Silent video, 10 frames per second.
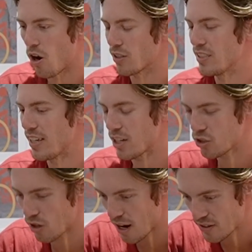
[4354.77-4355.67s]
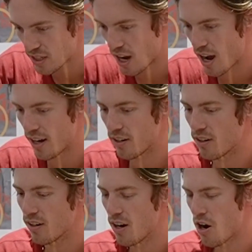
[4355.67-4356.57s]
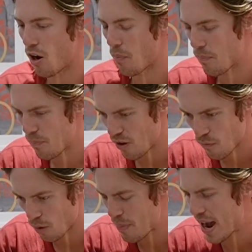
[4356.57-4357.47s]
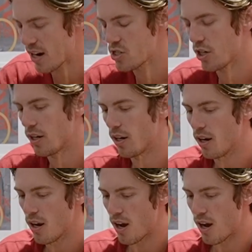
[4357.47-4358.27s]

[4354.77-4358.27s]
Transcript: Our sex drive is higher. Our we have more passion.